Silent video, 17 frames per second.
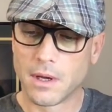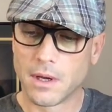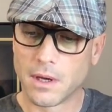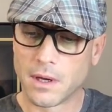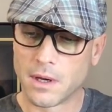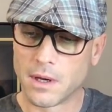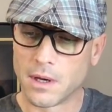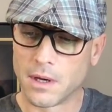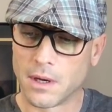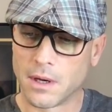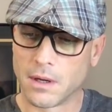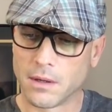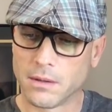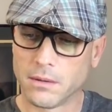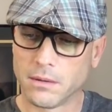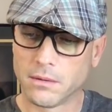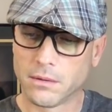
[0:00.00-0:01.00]
Uh,
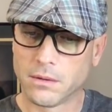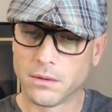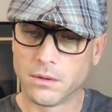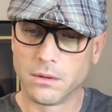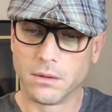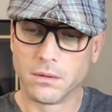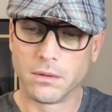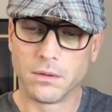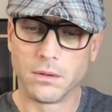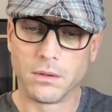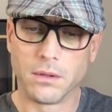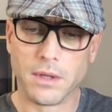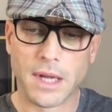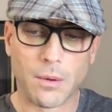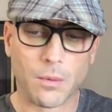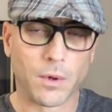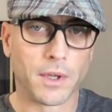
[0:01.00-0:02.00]

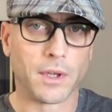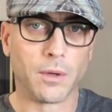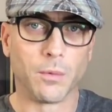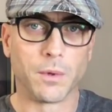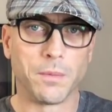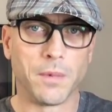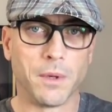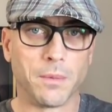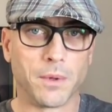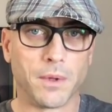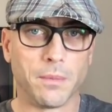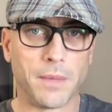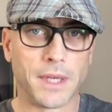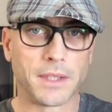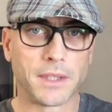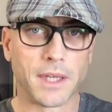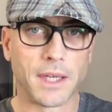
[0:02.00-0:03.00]
networking with people the
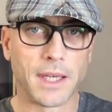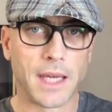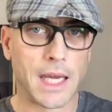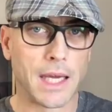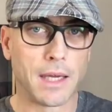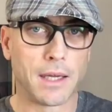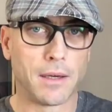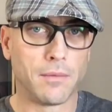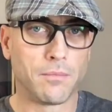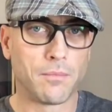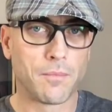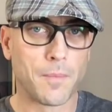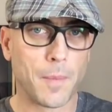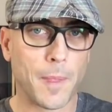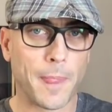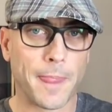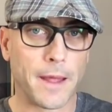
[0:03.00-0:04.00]
best I can,
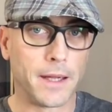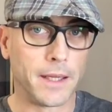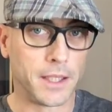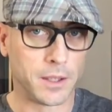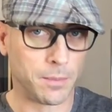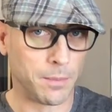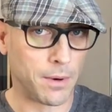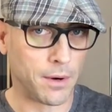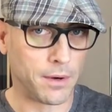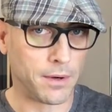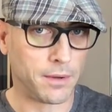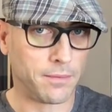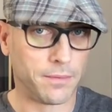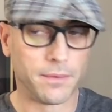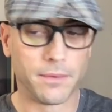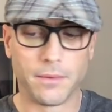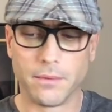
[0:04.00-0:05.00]
and that's part
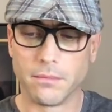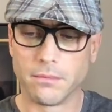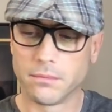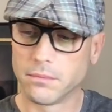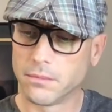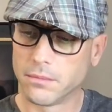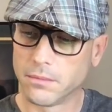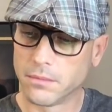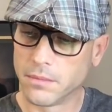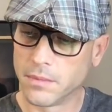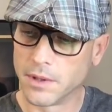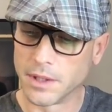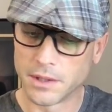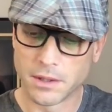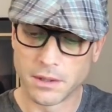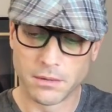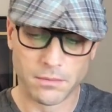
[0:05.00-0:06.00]
of
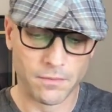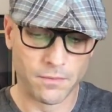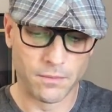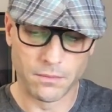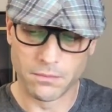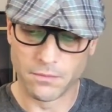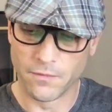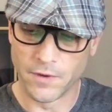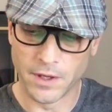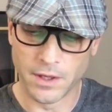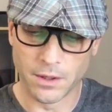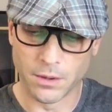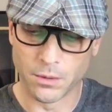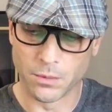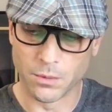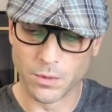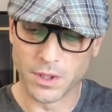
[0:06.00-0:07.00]
this
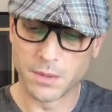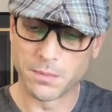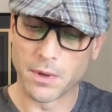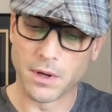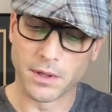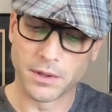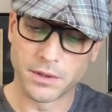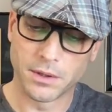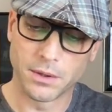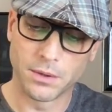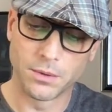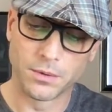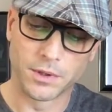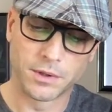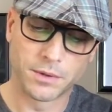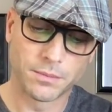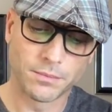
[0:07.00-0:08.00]
video response too.
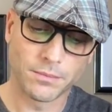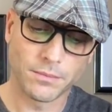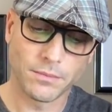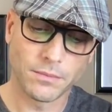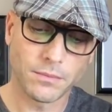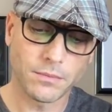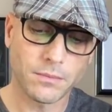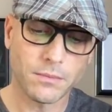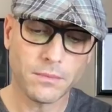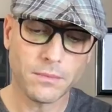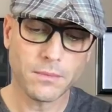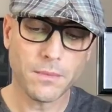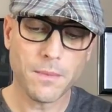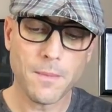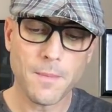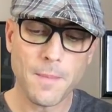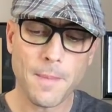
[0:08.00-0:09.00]
Is
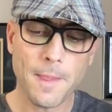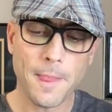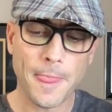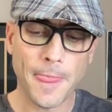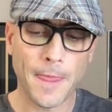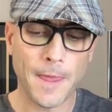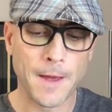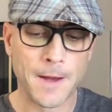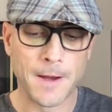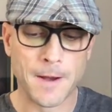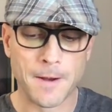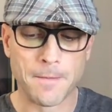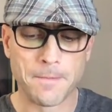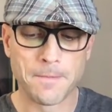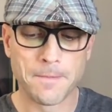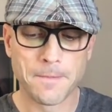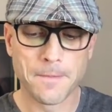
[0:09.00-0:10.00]

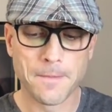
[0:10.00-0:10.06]
um,